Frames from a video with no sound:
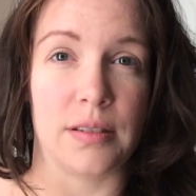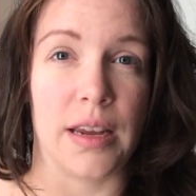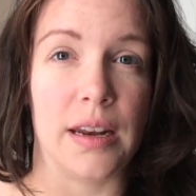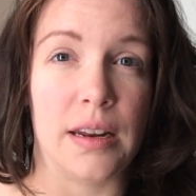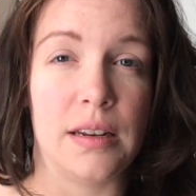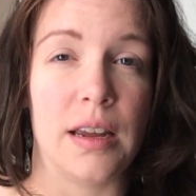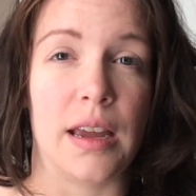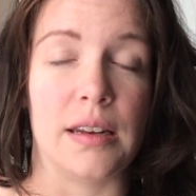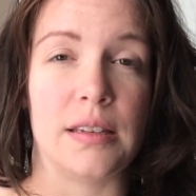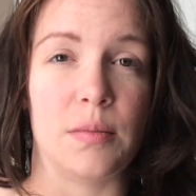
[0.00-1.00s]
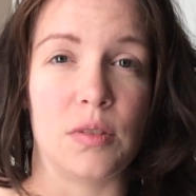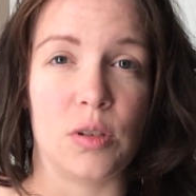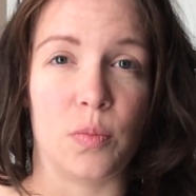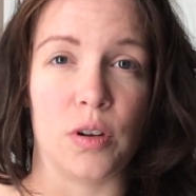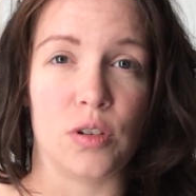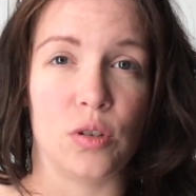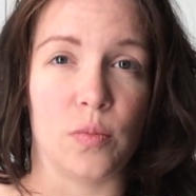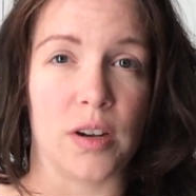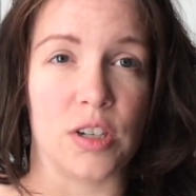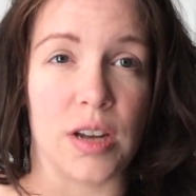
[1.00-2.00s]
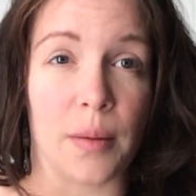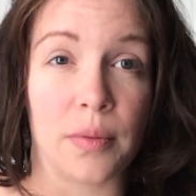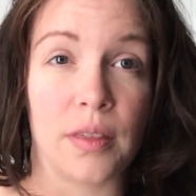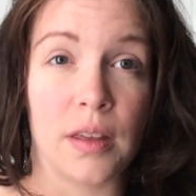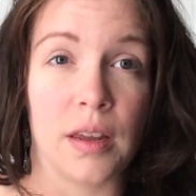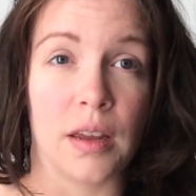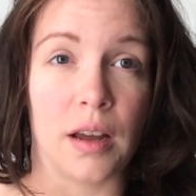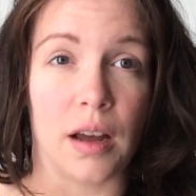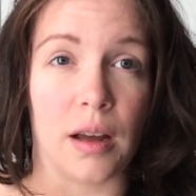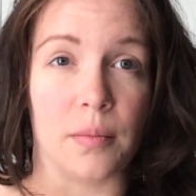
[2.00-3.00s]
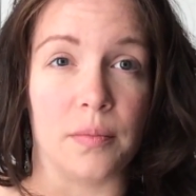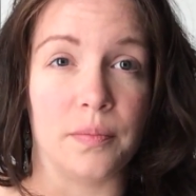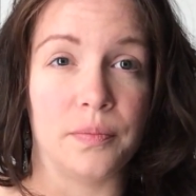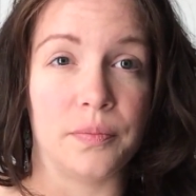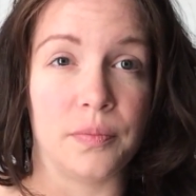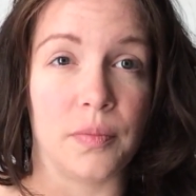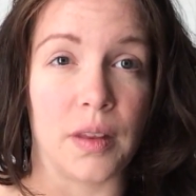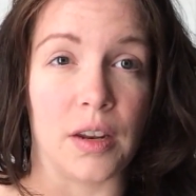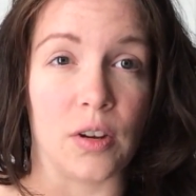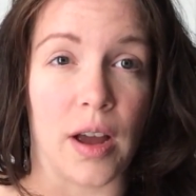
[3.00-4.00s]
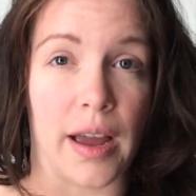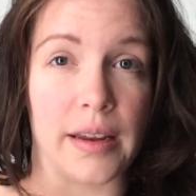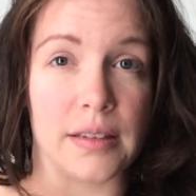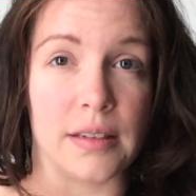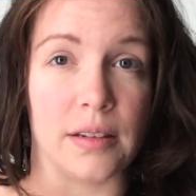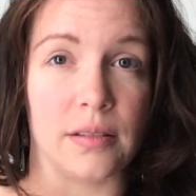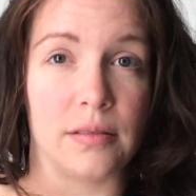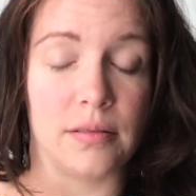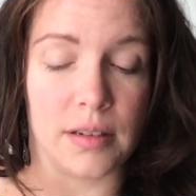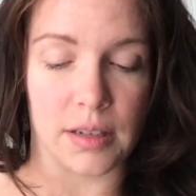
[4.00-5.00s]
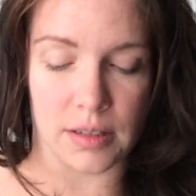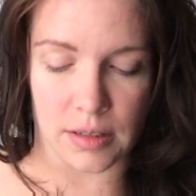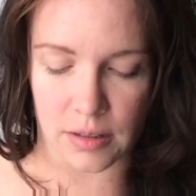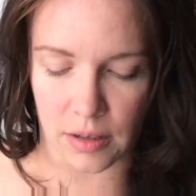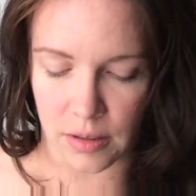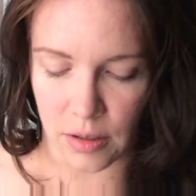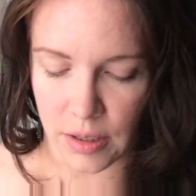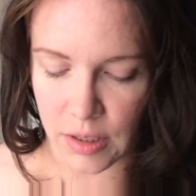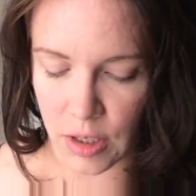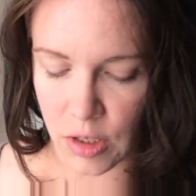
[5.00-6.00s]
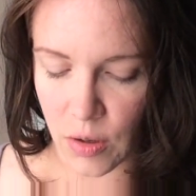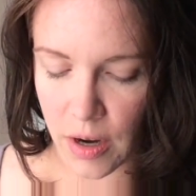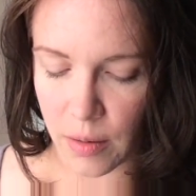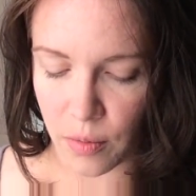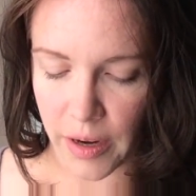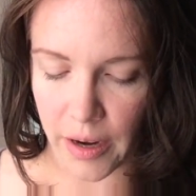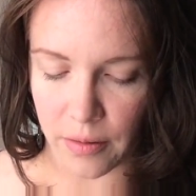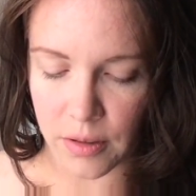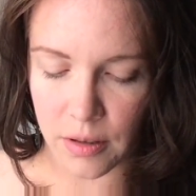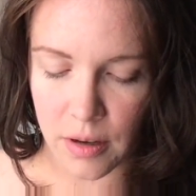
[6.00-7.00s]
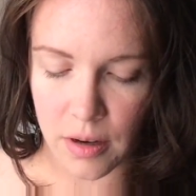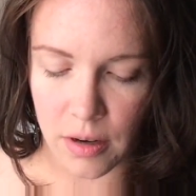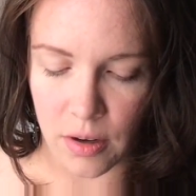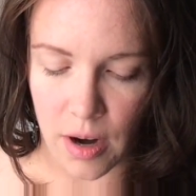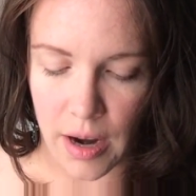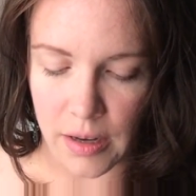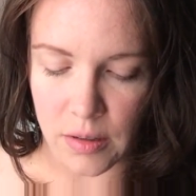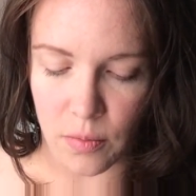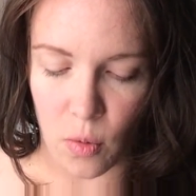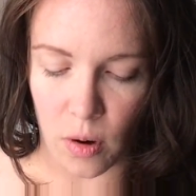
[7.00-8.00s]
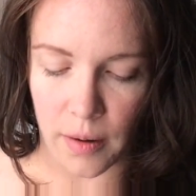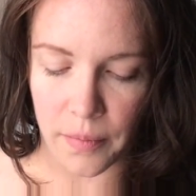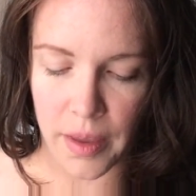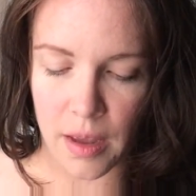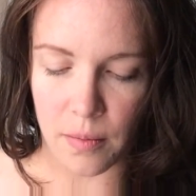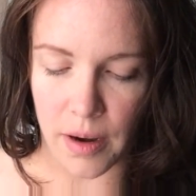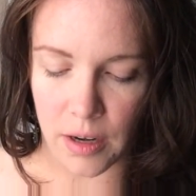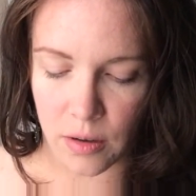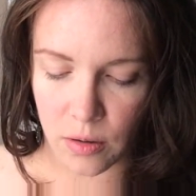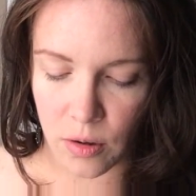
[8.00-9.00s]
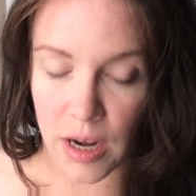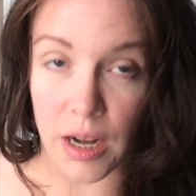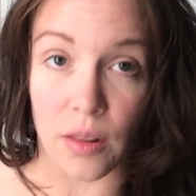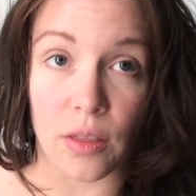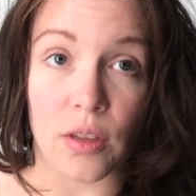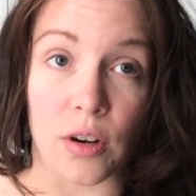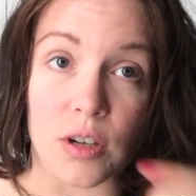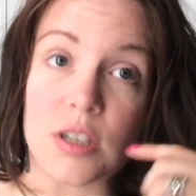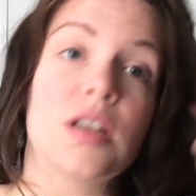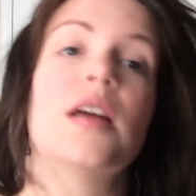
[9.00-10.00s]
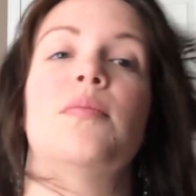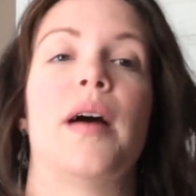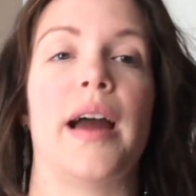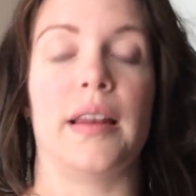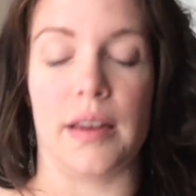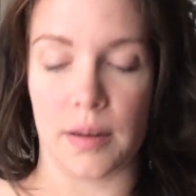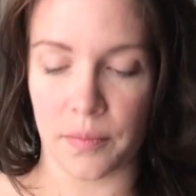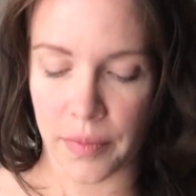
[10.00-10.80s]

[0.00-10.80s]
outdated and seems to put too much depth um, in your eyes, and it just doesn't, doesn't look as good. So I'm going to bring out your eyes more by creating thirds in my eyelid.